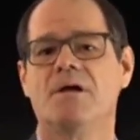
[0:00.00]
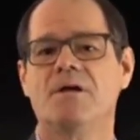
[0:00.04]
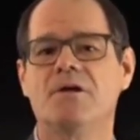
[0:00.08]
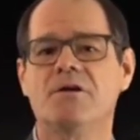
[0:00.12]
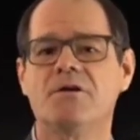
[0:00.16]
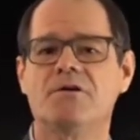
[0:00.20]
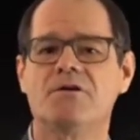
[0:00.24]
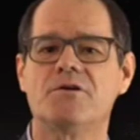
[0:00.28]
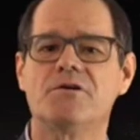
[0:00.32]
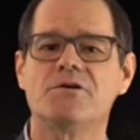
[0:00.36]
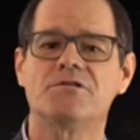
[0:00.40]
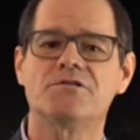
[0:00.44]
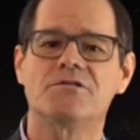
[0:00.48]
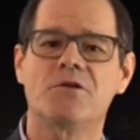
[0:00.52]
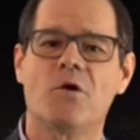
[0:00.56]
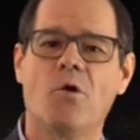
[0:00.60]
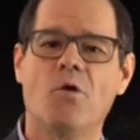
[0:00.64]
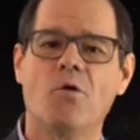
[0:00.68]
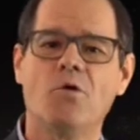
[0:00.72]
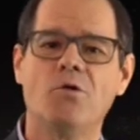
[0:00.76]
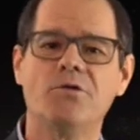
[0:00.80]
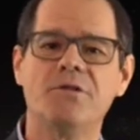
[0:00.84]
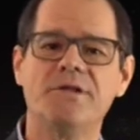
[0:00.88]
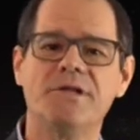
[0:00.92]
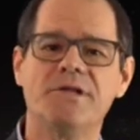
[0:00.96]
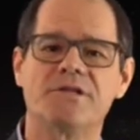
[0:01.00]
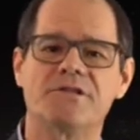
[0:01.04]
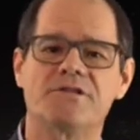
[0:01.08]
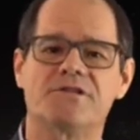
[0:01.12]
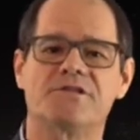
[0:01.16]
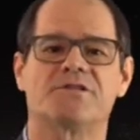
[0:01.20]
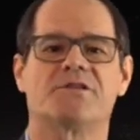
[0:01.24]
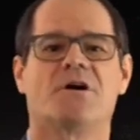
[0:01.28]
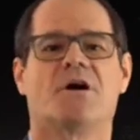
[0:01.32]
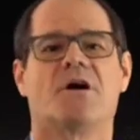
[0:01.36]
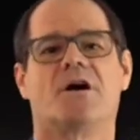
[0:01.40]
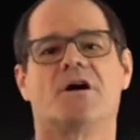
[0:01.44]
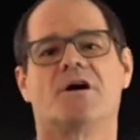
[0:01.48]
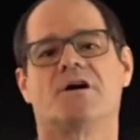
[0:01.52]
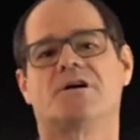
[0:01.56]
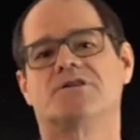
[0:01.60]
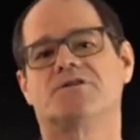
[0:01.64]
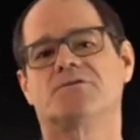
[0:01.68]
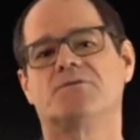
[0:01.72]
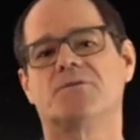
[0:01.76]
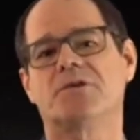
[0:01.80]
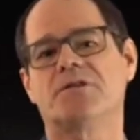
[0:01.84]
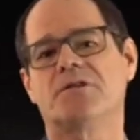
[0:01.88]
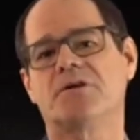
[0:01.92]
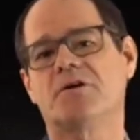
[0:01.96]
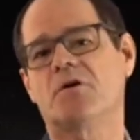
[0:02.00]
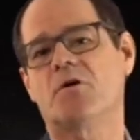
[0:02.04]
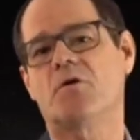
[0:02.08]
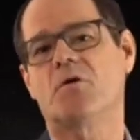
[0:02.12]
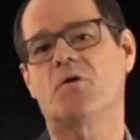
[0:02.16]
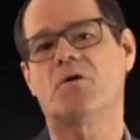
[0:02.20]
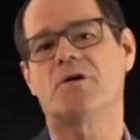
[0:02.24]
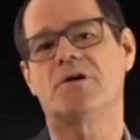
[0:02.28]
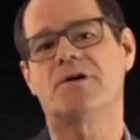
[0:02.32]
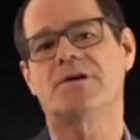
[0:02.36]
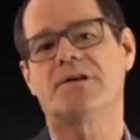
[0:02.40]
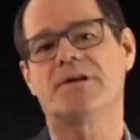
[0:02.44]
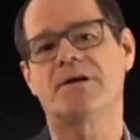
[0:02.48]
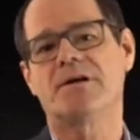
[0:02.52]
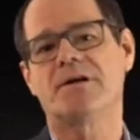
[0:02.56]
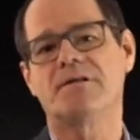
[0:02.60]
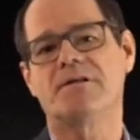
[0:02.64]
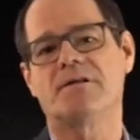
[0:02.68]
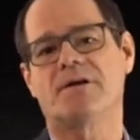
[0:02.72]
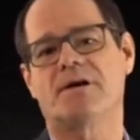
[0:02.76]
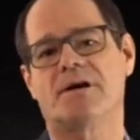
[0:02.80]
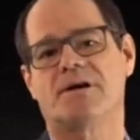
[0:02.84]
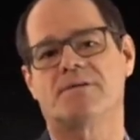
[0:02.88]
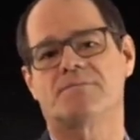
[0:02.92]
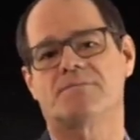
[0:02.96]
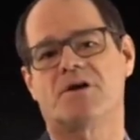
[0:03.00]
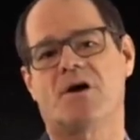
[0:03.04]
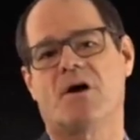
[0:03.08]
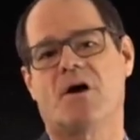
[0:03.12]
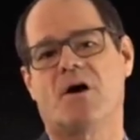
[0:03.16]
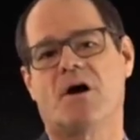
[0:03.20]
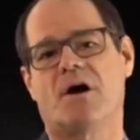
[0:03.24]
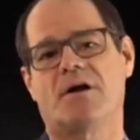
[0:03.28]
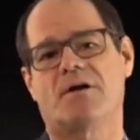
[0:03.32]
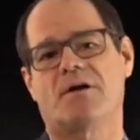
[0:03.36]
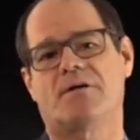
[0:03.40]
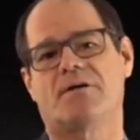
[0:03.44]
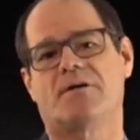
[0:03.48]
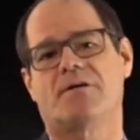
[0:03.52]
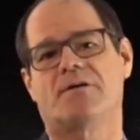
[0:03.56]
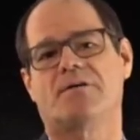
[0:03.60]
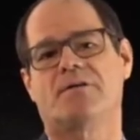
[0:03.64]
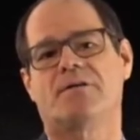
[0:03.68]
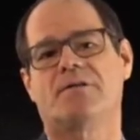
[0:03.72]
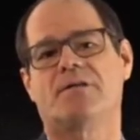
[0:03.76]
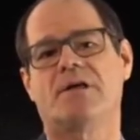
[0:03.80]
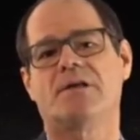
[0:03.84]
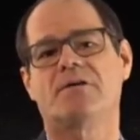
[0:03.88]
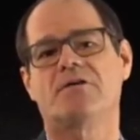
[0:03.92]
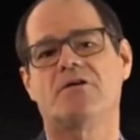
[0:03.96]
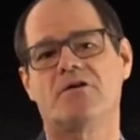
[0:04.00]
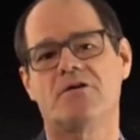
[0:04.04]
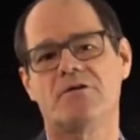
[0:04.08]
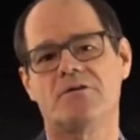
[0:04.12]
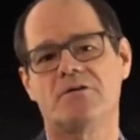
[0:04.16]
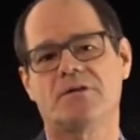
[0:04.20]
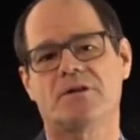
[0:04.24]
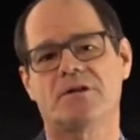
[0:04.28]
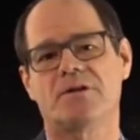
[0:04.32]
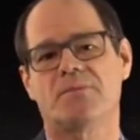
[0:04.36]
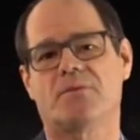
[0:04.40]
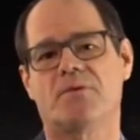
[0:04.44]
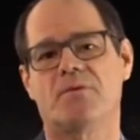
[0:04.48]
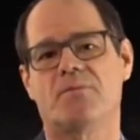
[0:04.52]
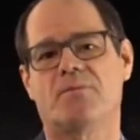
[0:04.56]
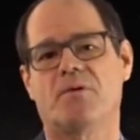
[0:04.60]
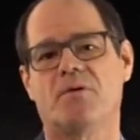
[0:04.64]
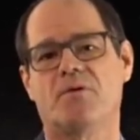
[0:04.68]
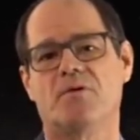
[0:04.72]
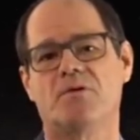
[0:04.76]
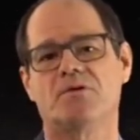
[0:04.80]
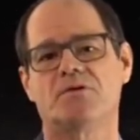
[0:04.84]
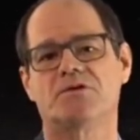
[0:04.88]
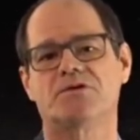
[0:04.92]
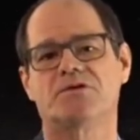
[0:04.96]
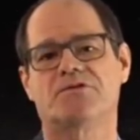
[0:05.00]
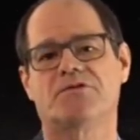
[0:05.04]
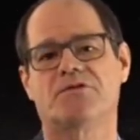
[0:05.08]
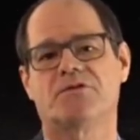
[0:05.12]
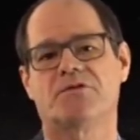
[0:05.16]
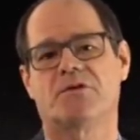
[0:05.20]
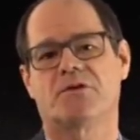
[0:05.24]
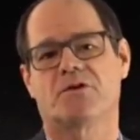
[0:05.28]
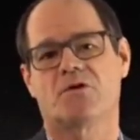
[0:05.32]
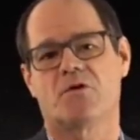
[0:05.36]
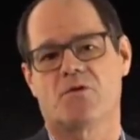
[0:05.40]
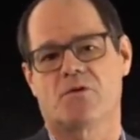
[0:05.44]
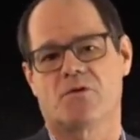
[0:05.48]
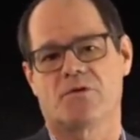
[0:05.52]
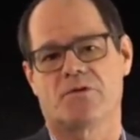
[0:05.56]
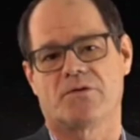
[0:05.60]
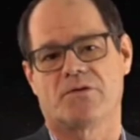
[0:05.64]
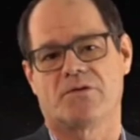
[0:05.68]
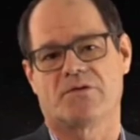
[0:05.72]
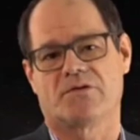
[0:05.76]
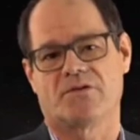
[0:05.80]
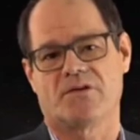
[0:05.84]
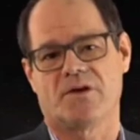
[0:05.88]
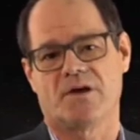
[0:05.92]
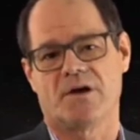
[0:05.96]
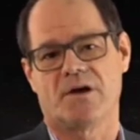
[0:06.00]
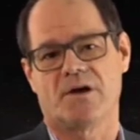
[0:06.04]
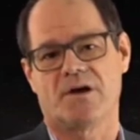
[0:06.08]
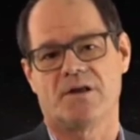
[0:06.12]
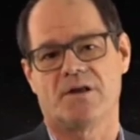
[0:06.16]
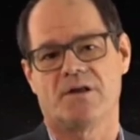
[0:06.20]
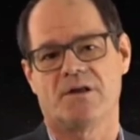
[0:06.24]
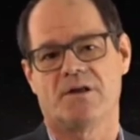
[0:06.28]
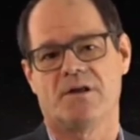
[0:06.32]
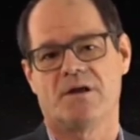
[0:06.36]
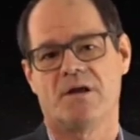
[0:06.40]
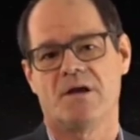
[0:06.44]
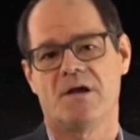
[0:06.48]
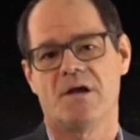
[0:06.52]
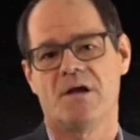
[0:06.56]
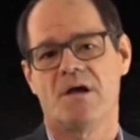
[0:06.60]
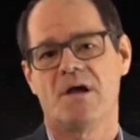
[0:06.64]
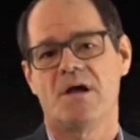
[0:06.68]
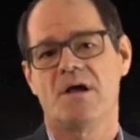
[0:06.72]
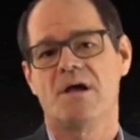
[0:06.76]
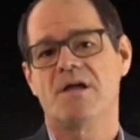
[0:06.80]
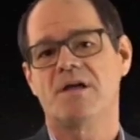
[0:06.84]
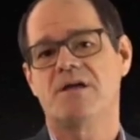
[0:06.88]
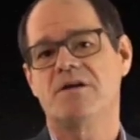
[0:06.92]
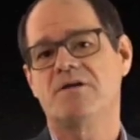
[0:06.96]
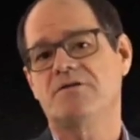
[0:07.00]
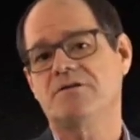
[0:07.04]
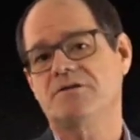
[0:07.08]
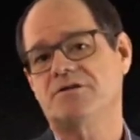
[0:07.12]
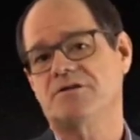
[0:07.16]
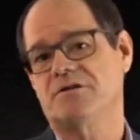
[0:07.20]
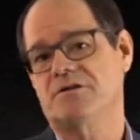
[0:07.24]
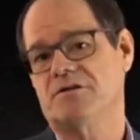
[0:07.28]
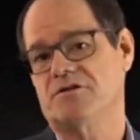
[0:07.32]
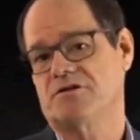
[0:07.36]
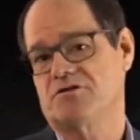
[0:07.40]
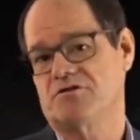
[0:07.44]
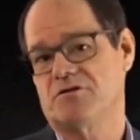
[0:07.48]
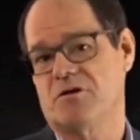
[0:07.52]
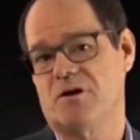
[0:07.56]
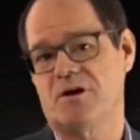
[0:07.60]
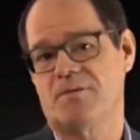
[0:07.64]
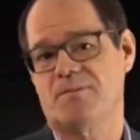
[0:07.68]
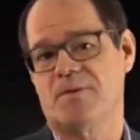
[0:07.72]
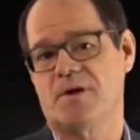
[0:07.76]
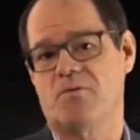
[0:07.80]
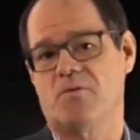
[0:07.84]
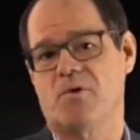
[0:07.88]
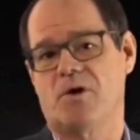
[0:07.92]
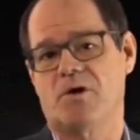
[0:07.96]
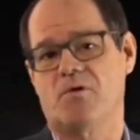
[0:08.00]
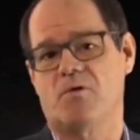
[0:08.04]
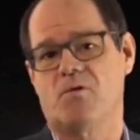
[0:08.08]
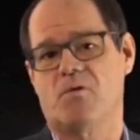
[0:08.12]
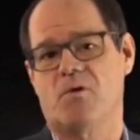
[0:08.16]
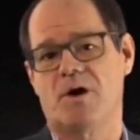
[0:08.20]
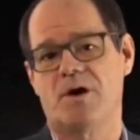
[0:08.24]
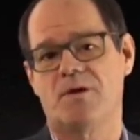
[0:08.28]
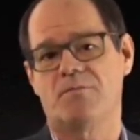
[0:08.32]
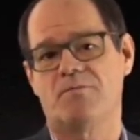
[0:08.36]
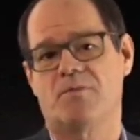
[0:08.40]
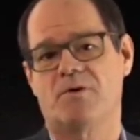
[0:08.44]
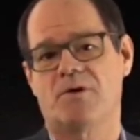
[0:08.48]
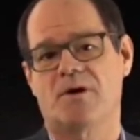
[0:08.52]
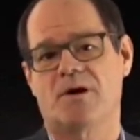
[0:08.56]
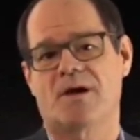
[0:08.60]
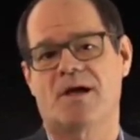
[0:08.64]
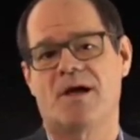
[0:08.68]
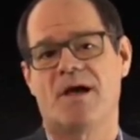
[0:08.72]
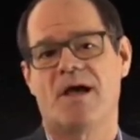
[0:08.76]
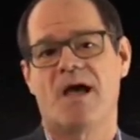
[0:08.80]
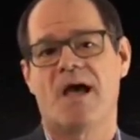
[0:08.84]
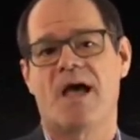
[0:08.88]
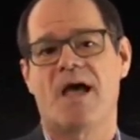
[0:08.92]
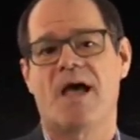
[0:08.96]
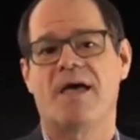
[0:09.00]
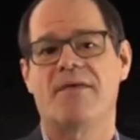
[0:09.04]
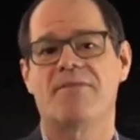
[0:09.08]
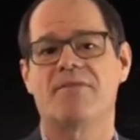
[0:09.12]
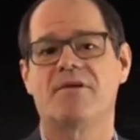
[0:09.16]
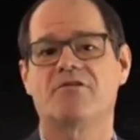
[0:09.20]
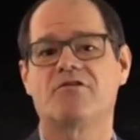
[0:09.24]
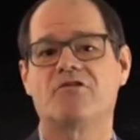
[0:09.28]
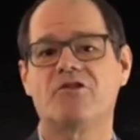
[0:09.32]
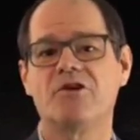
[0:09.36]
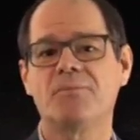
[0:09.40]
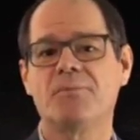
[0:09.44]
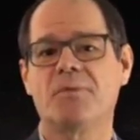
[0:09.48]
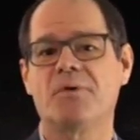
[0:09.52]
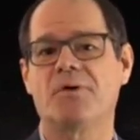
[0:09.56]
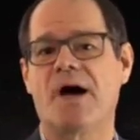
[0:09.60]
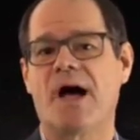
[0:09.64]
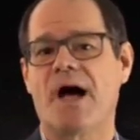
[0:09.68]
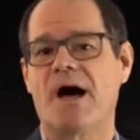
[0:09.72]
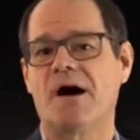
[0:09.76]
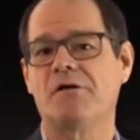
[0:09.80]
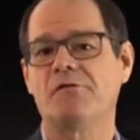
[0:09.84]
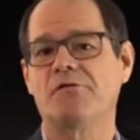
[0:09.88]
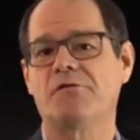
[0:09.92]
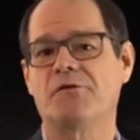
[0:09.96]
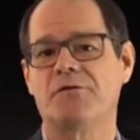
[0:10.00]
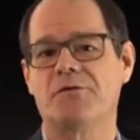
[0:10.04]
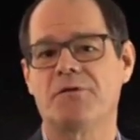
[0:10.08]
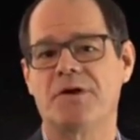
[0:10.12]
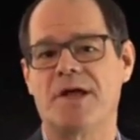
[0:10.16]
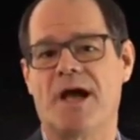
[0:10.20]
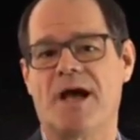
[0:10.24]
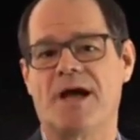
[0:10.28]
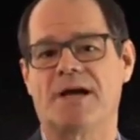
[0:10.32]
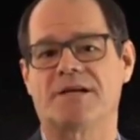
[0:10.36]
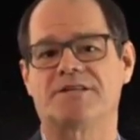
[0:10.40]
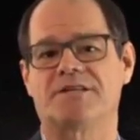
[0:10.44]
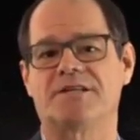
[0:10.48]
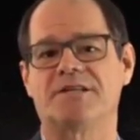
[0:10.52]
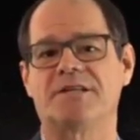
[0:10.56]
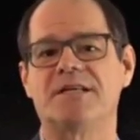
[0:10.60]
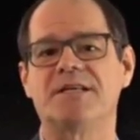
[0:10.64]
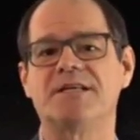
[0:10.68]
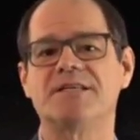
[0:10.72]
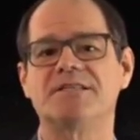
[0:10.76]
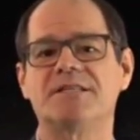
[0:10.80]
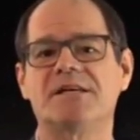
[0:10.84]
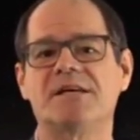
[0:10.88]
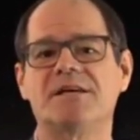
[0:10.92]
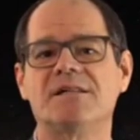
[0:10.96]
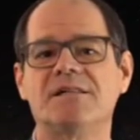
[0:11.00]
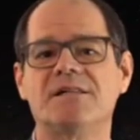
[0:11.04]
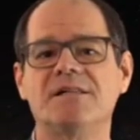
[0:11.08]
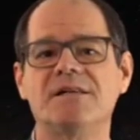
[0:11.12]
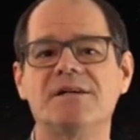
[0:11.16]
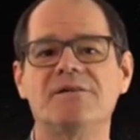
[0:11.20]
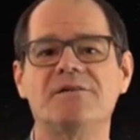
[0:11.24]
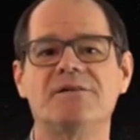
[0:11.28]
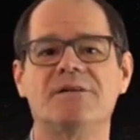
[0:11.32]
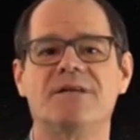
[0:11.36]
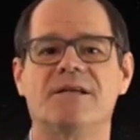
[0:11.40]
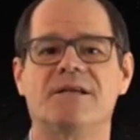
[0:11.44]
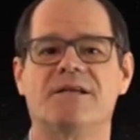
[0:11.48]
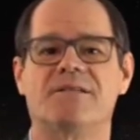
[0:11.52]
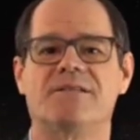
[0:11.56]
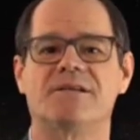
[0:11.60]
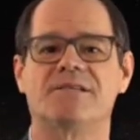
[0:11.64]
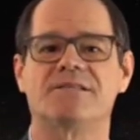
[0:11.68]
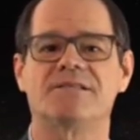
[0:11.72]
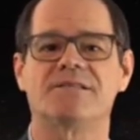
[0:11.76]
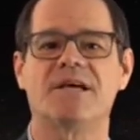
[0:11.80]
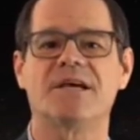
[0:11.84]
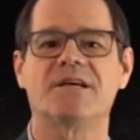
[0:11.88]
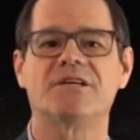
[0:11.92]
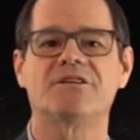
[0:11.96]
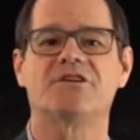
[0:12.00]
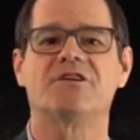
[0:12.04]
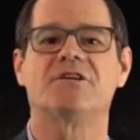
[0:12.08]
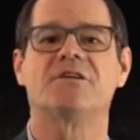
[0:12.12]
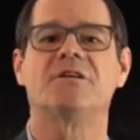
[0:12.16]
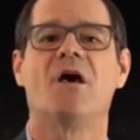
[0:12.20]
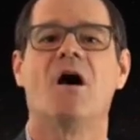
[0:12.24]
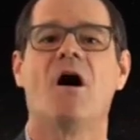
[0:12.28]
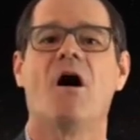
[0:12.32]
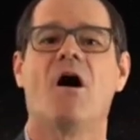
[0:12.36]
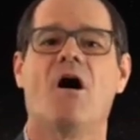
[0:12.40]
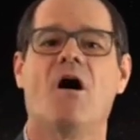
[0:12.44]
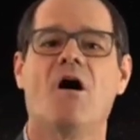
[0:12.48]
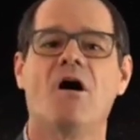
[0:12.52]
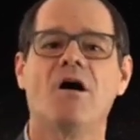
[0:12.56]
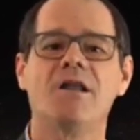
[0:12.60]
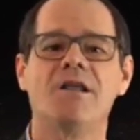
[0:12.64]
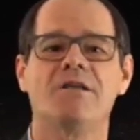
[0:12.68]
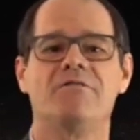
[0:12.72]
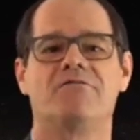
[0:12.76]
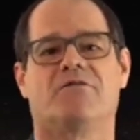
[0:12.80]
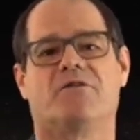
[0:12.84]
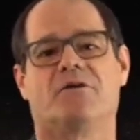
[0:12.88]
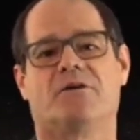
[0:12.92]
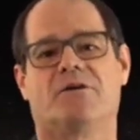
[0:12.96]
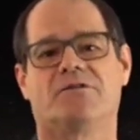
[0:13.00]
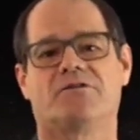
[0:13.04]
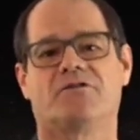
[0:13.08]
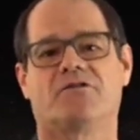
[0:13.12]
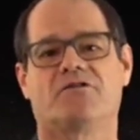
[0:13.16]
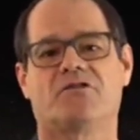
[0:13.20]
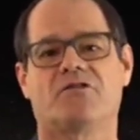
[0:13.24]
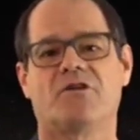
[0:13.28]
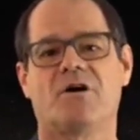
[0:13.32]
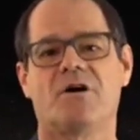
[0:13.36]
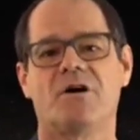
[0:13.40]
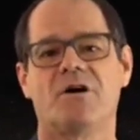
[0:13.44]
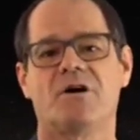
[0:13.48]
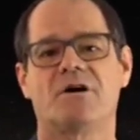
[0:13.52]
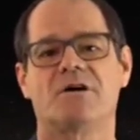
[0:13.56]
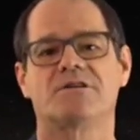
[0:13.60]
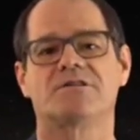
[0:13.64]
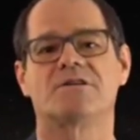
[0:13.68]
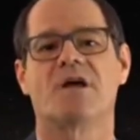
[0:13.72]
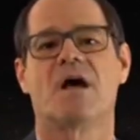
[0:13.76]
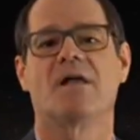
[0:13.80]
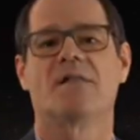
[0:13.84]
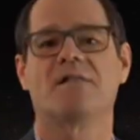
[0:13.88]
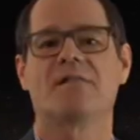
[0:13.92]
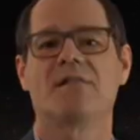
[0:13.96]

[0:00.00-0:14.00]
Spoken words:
It occurs only in stars with a core 10 times hotter than currently proposed for the core of the sun. Here's an Astronomy 101 book, and the triple alpha reaction is clearly in the section on evolved stars